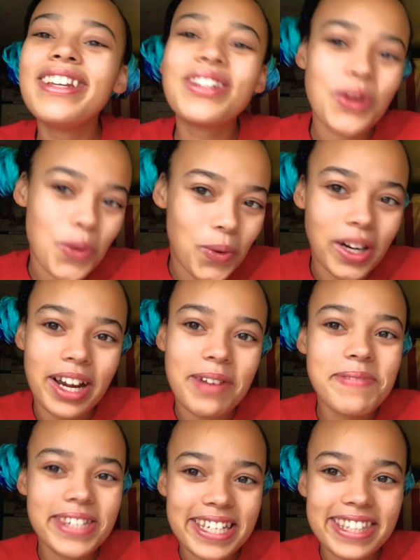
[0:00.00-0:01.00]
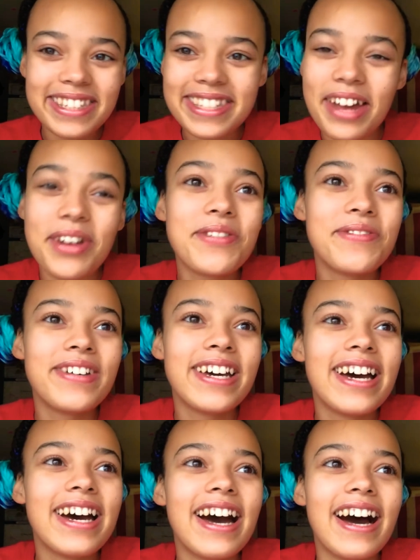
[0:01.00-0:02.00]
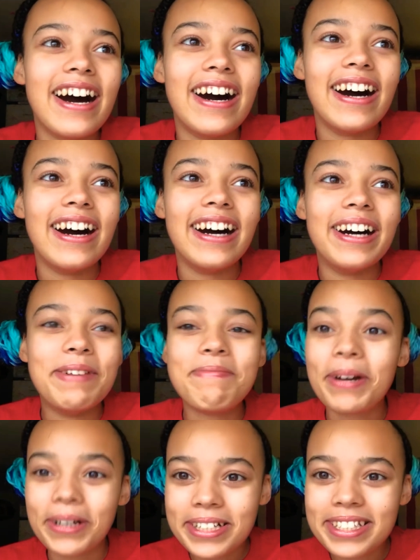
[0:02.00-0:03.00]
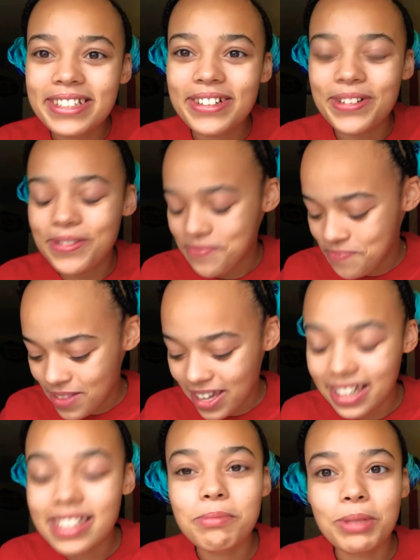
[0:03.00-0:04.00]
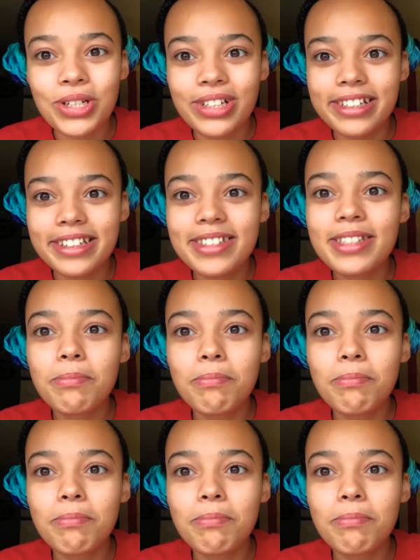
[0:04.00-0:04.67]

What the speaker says: Don't worry, I'm saying this out of personal experience,